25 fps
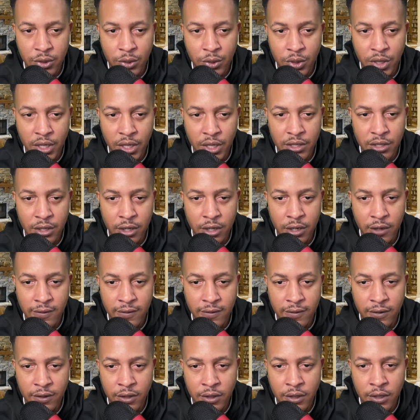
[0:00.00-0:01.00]
days off.
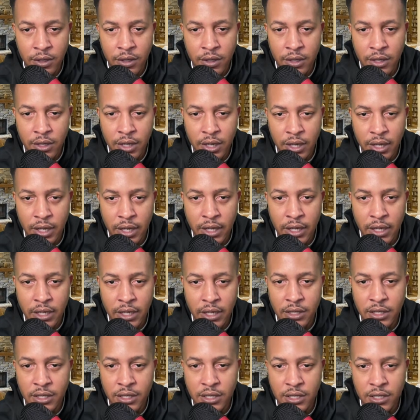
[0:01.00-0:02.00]
And
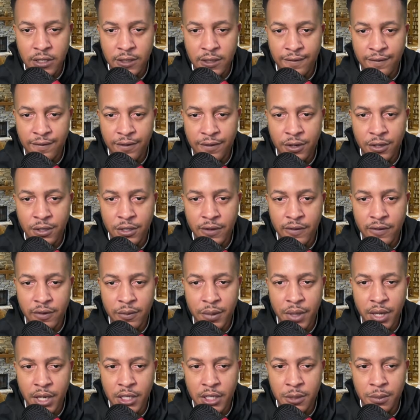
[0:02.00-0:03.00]
this is the first of a
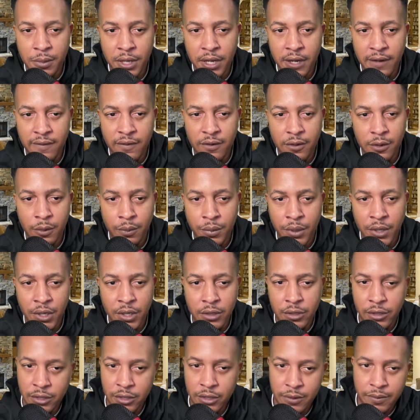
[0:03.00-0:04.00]
back-to-back for the
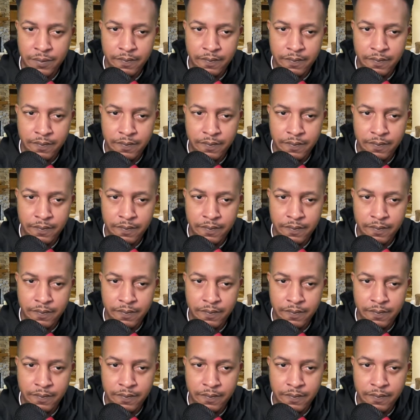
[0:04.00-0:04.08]
Bucks.